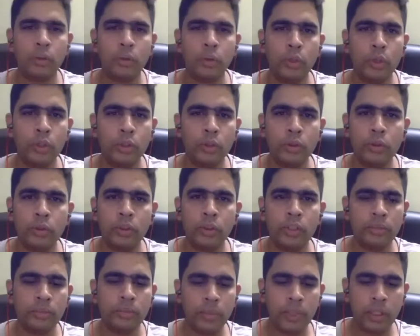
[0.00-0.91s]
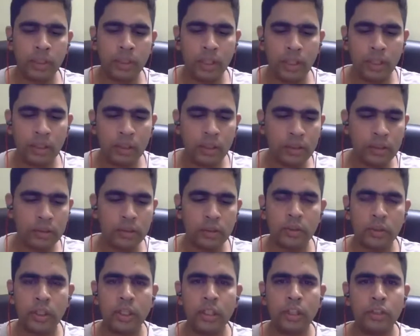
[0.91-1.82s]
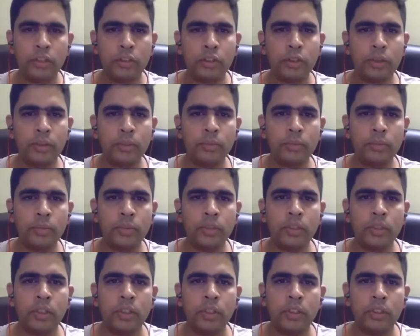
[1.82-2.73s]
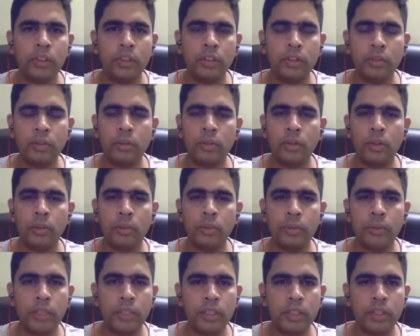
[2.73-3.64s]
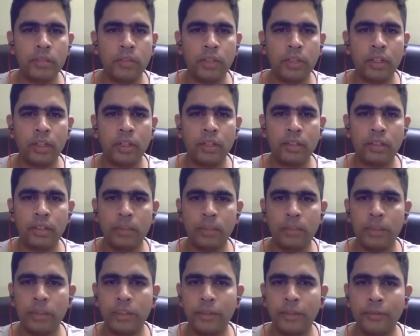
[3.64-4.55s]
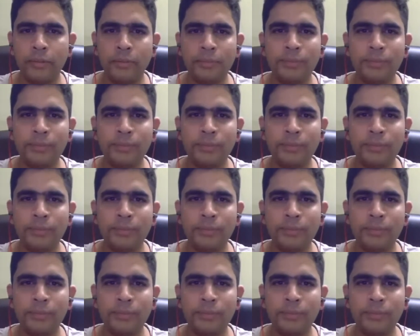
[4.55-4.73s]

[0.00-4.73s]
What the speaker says: going through these many hurdles to get a job. That would not be much of an ask, I believe.